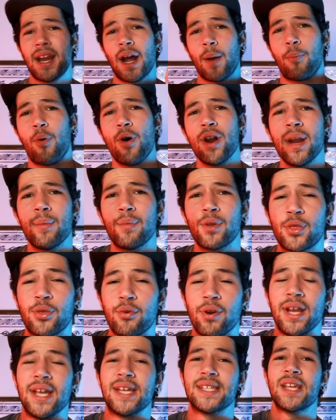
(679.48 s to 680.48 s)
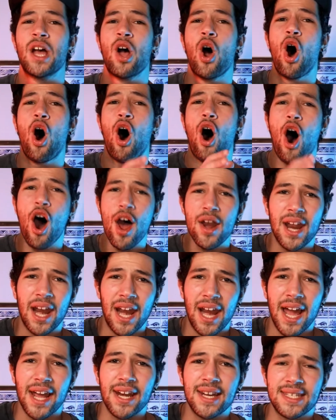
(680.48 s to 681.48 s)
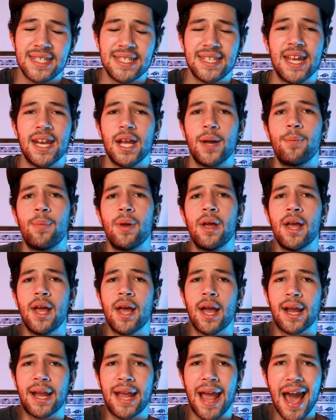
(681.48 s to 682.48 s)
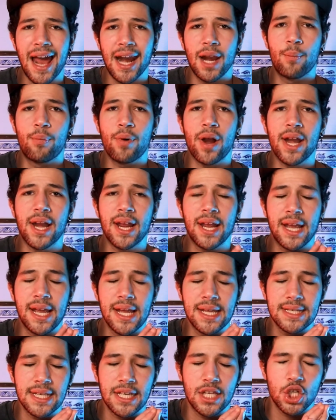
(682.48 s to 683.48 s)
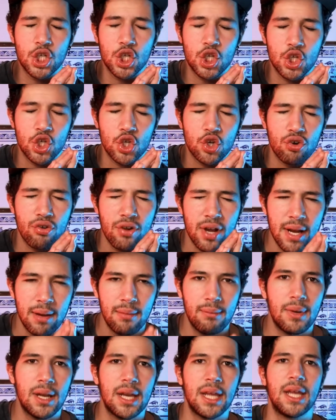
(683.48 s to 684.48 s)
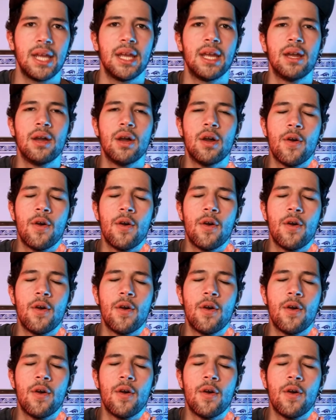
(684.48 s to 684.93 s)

Now, point number three is, on a lighter setup, calibrating is extremely